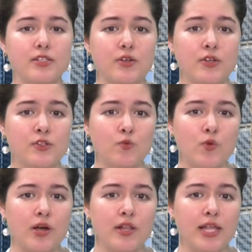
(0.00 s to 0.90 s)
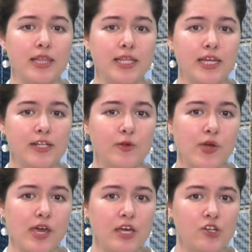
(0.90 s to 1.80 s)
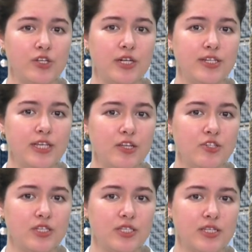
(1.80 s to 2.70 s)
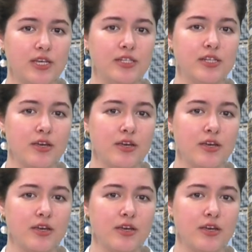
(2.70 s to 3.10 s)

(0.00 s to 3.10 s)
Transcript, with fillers: as well a leading location intelligence and